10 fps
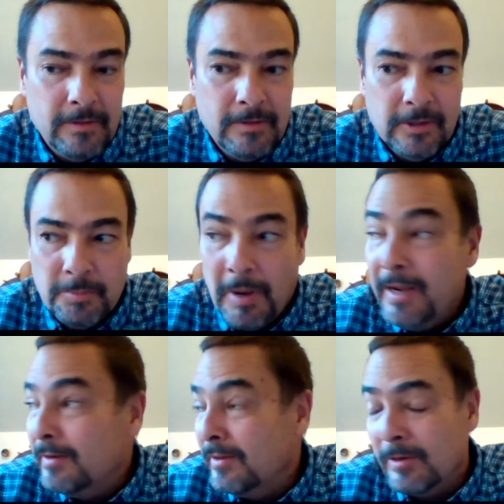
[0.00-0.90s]

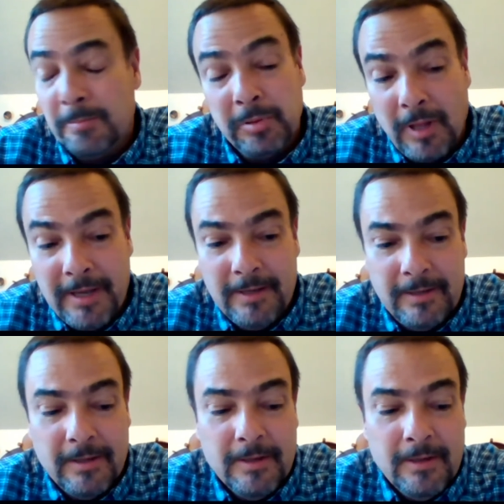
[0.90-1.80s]
despite their plight,
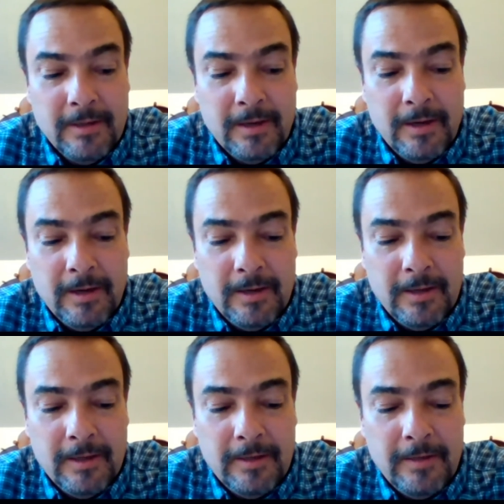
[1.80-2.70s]

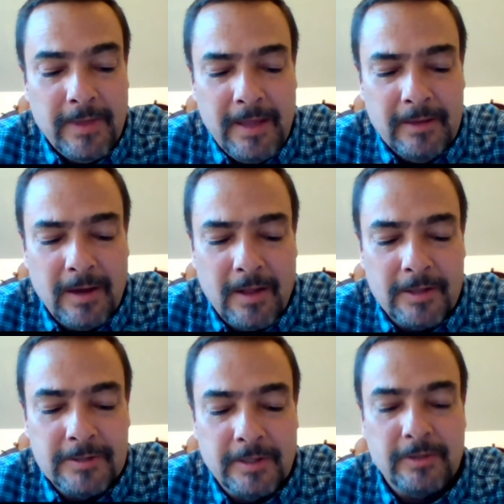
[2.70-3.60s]
and they
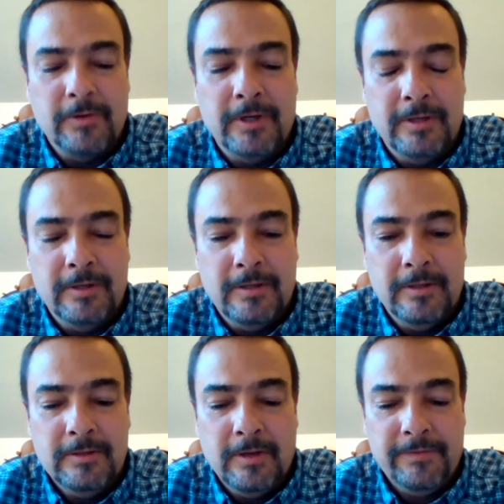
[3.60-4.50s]
acknowledge that they're in a
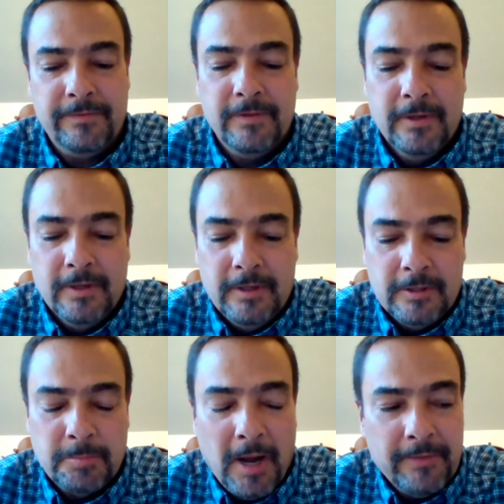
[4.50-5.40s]
tough
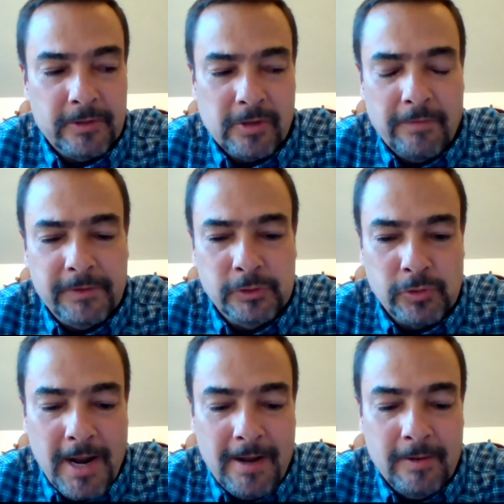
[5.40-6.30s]
spot. There's often
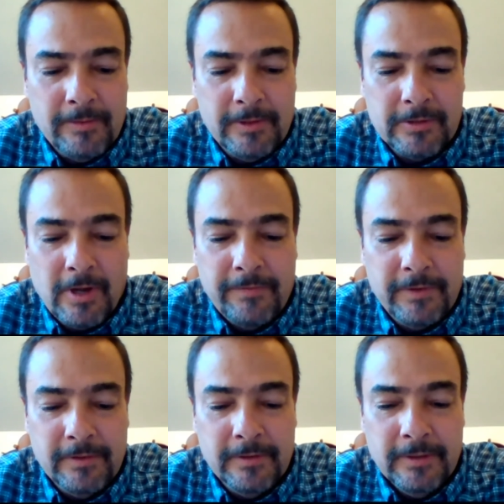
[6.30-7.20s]
drought. There's
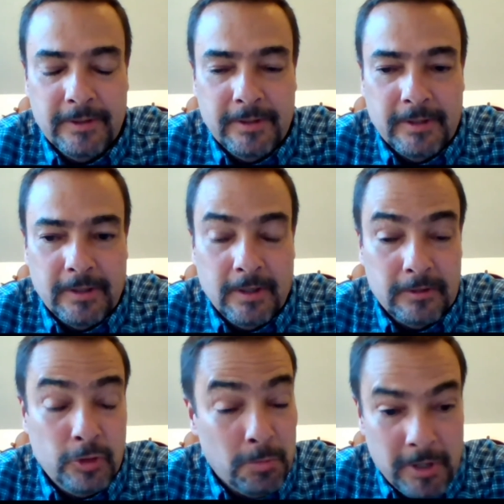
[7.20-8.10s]
often
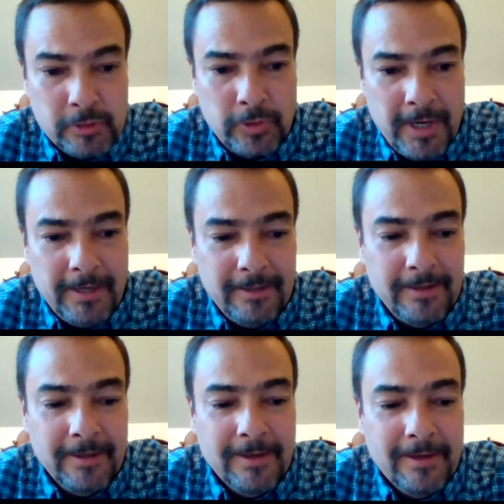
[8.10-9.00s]
too much rain.